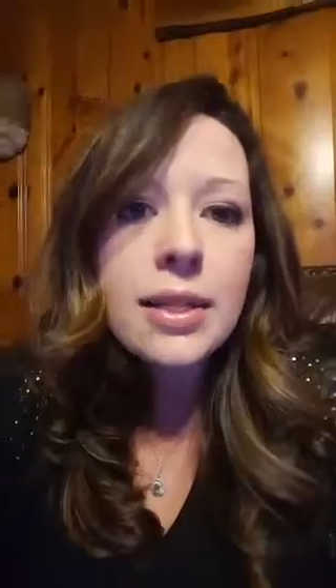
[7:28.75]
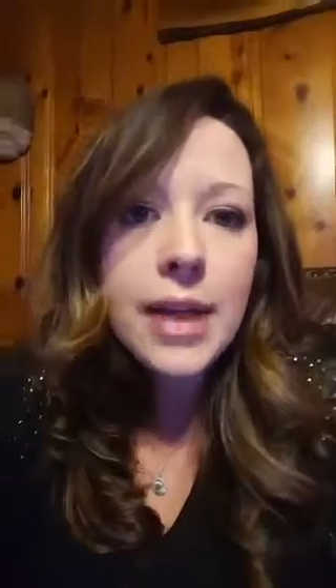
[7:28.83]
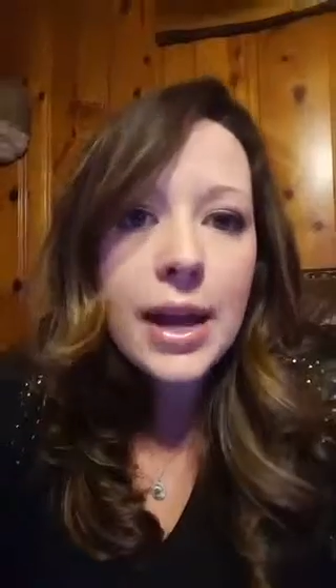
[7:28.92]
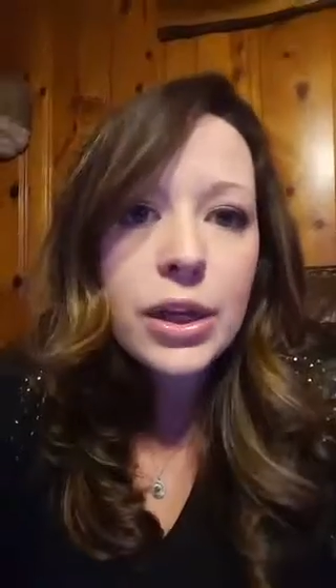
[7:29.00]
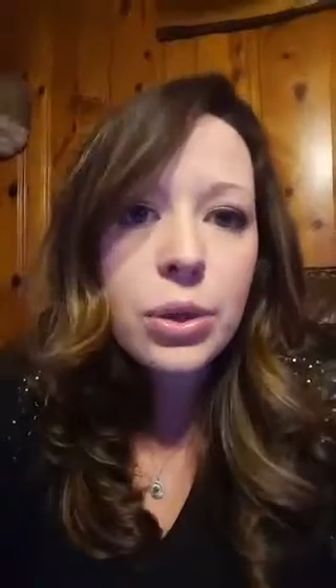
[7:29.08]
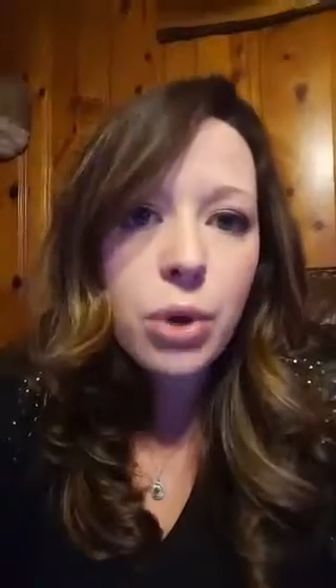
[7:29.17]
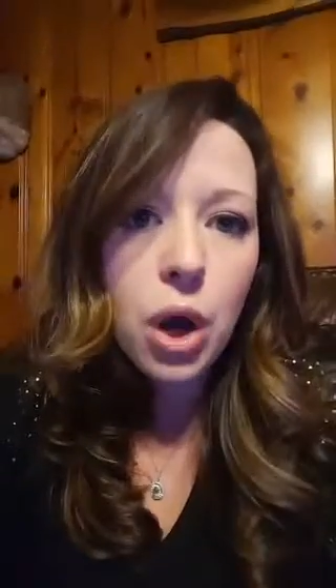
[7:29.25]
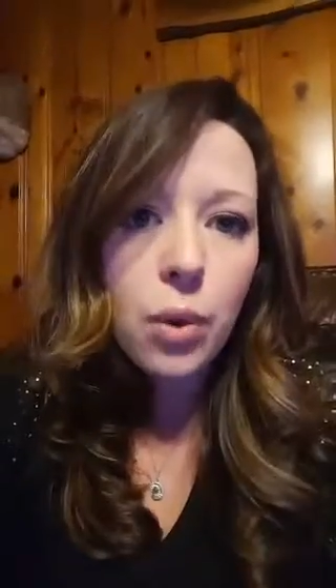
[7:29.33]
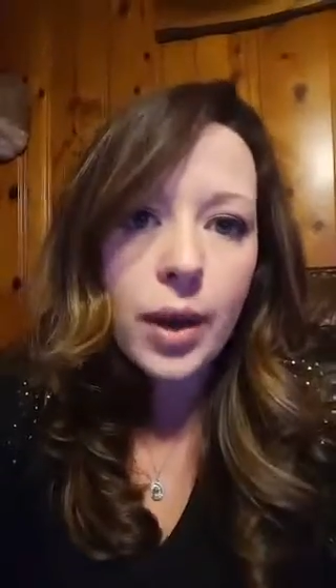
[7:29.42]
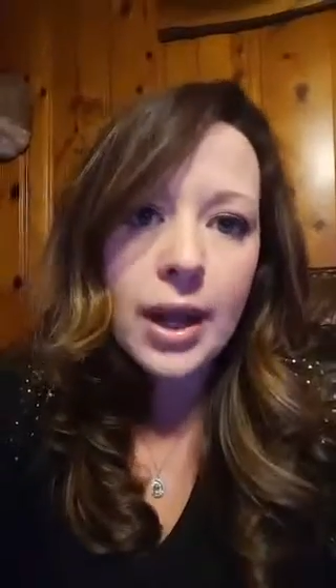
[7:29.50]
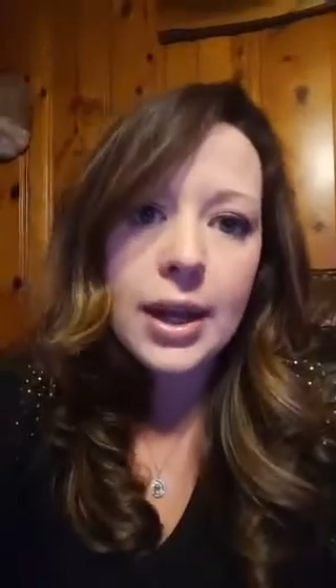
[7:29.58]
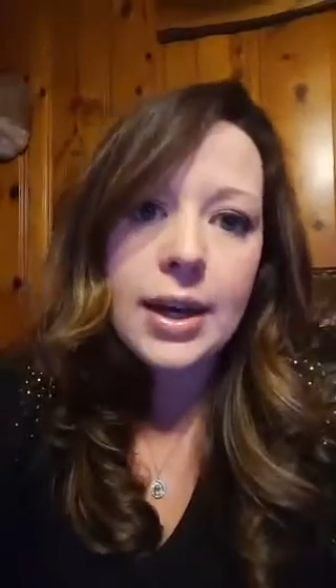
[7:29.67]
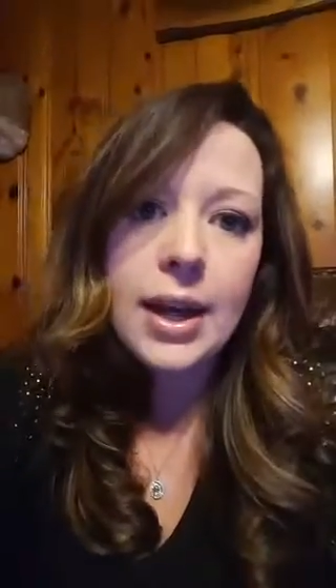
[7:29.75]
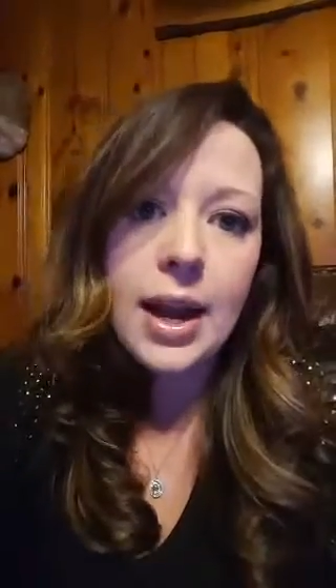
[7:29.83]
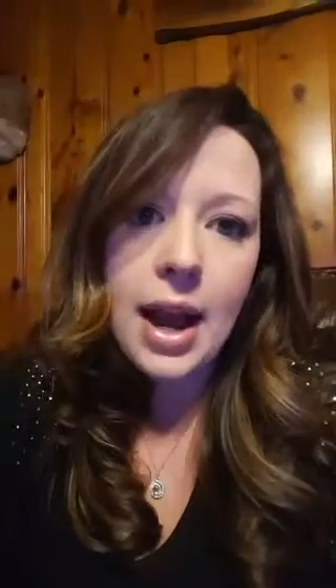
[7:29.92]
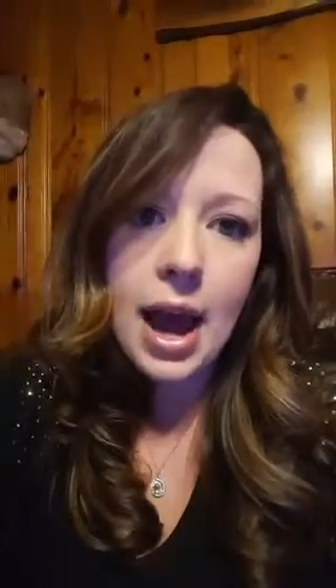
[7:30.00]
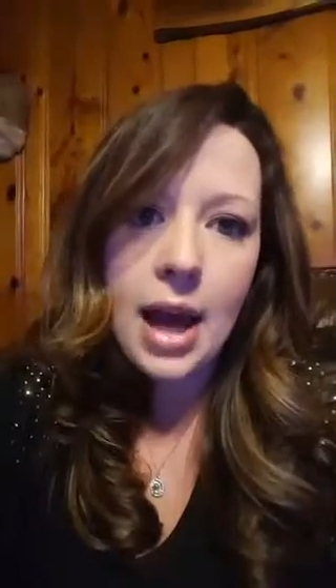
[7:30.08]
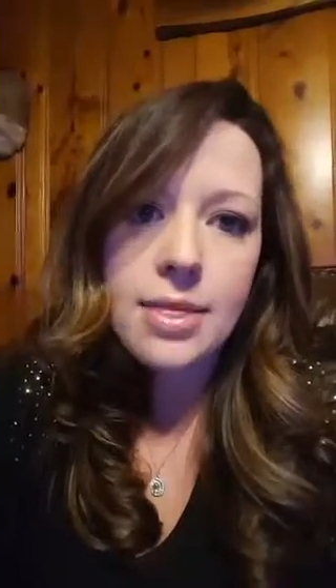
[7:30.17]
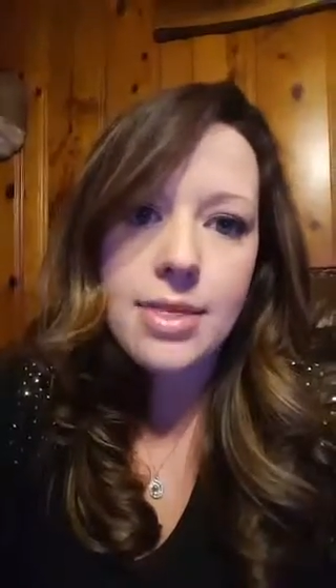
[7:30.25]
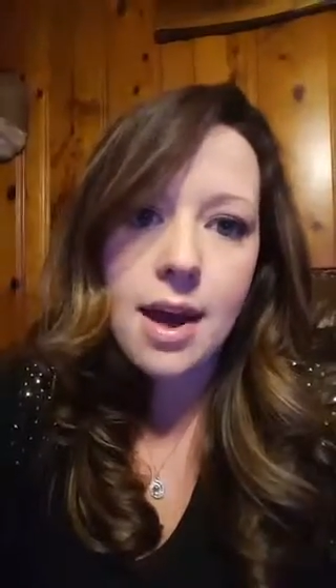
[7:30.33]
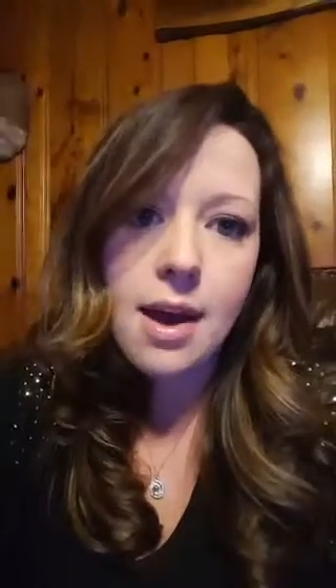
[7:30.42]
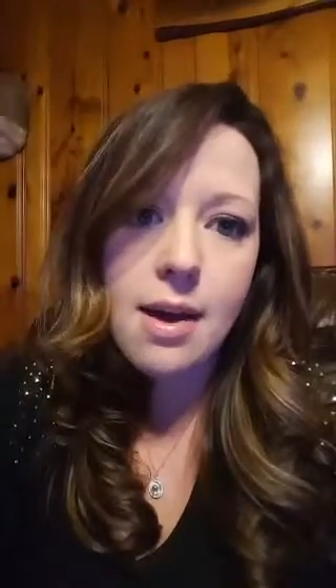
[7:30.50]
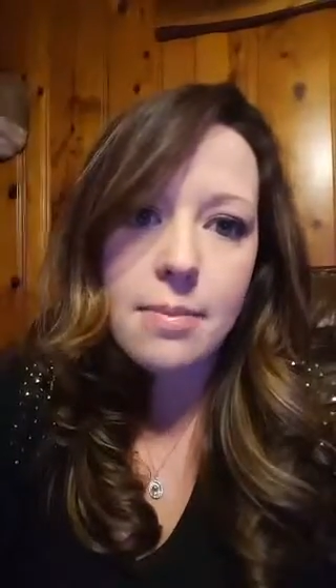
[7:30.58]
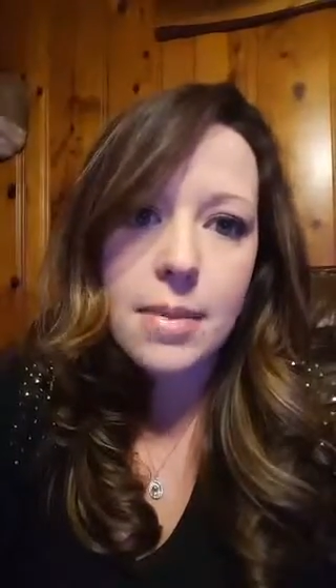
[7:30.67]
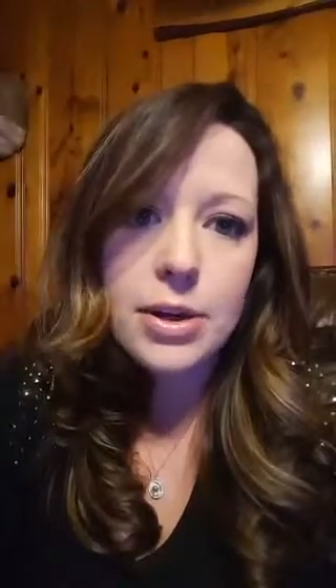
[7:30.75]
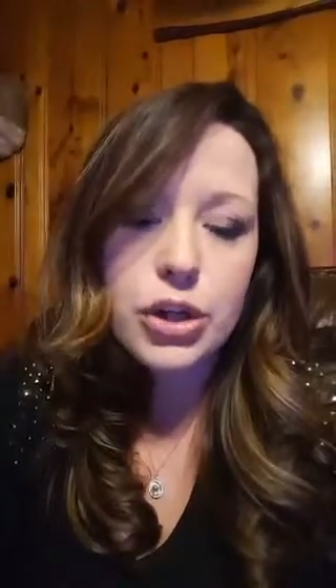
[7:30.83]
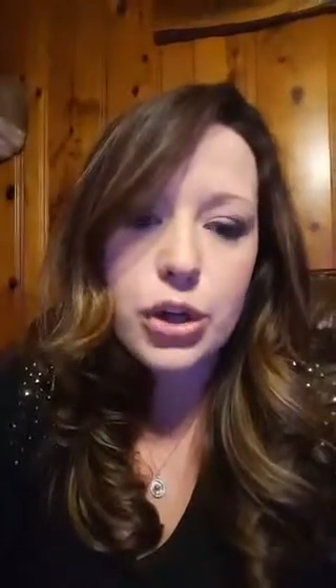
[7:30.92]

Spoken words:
then you go in and add them